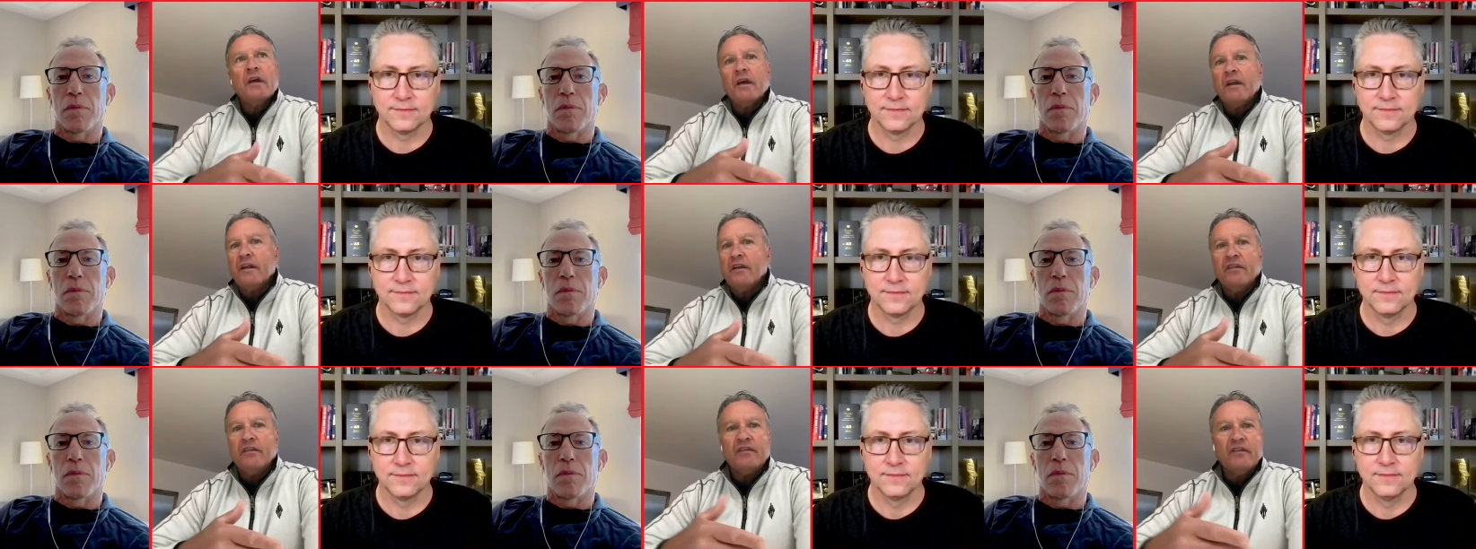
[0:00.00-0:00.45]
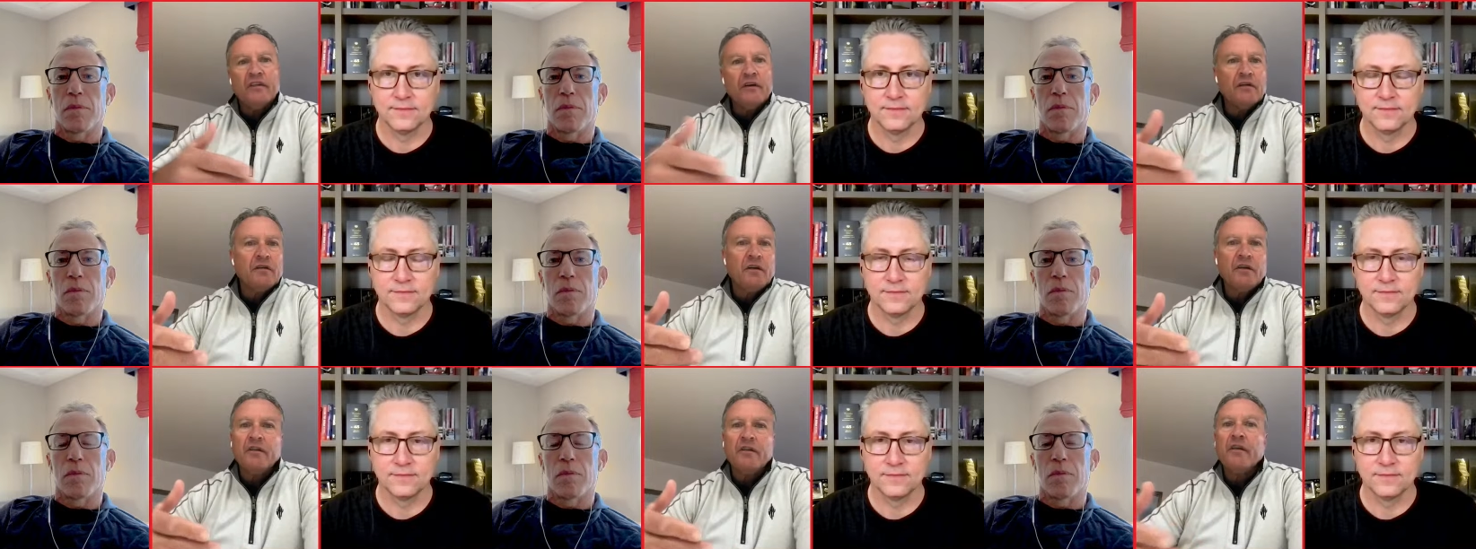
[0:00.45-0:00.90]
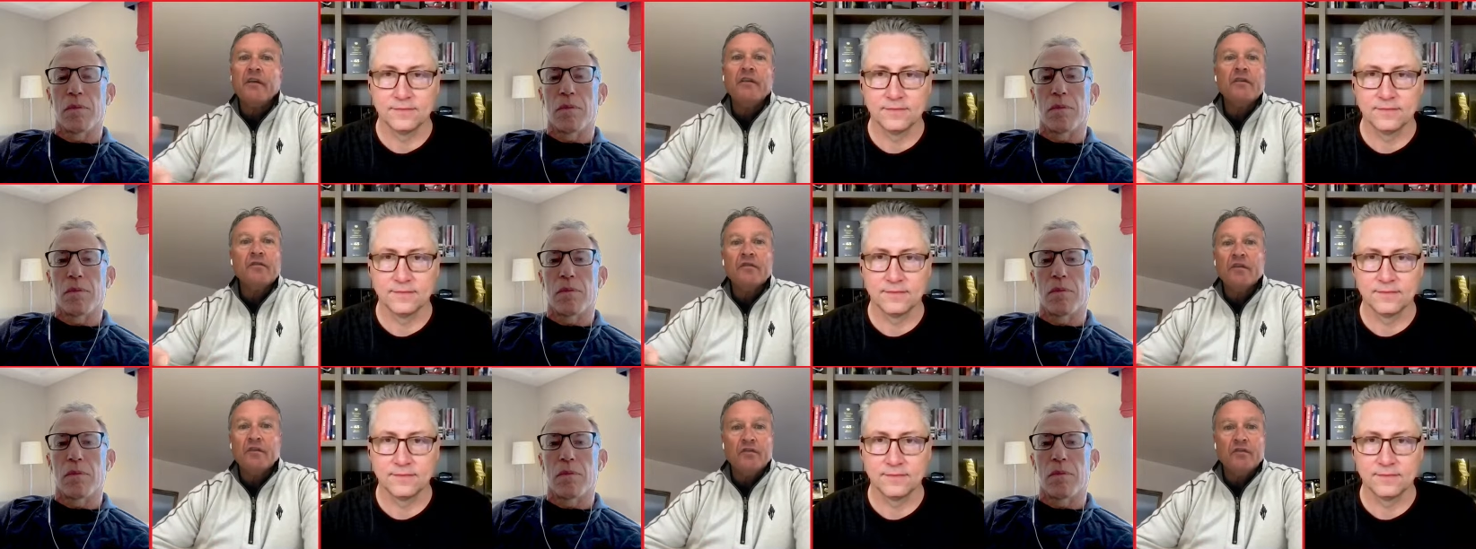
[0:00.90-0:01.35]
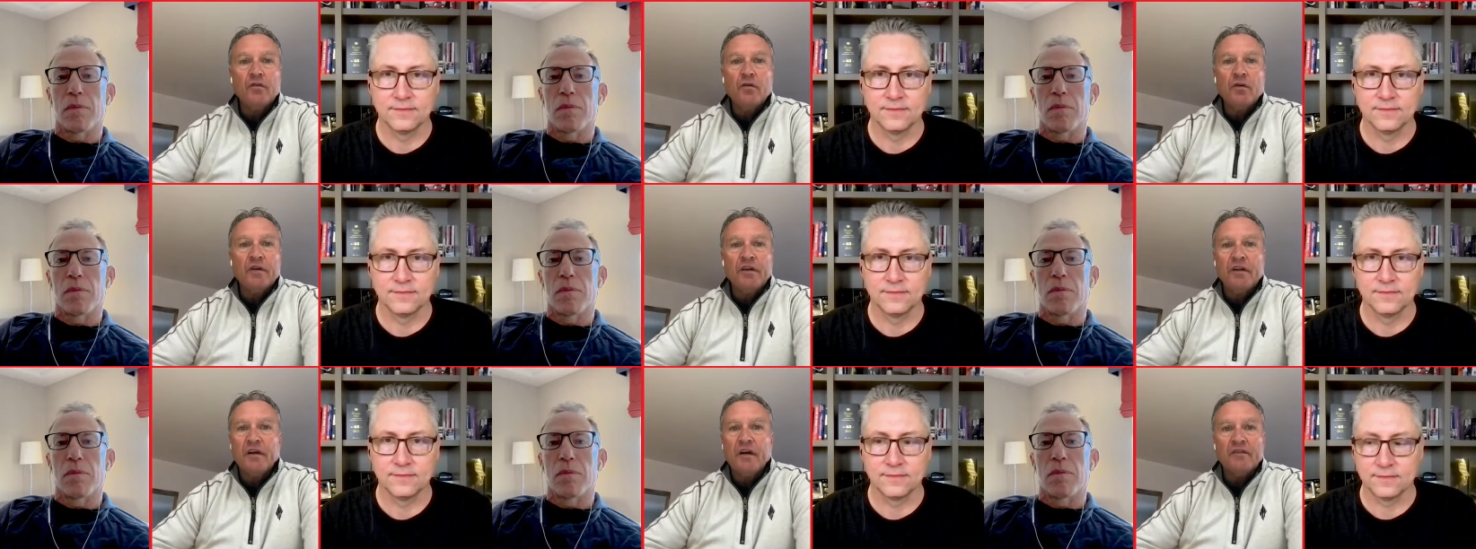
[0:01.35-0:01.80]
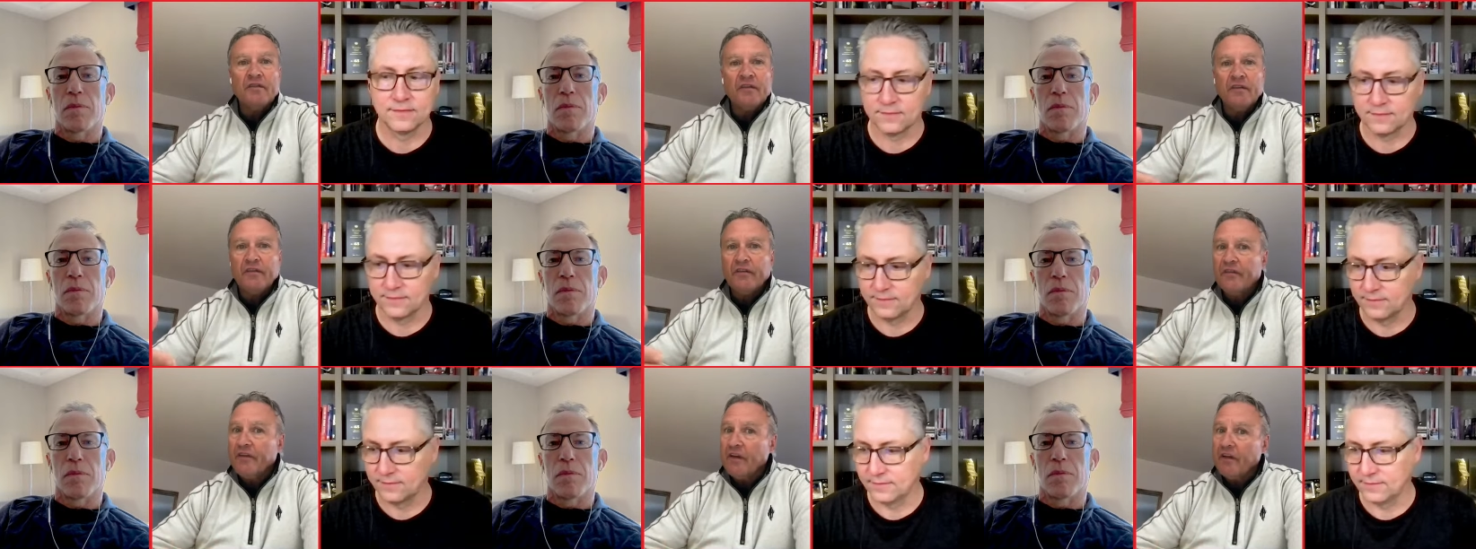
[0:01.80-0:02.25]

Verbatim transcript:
Speaker 1: and he still continued to do what he does. His mm-hmm.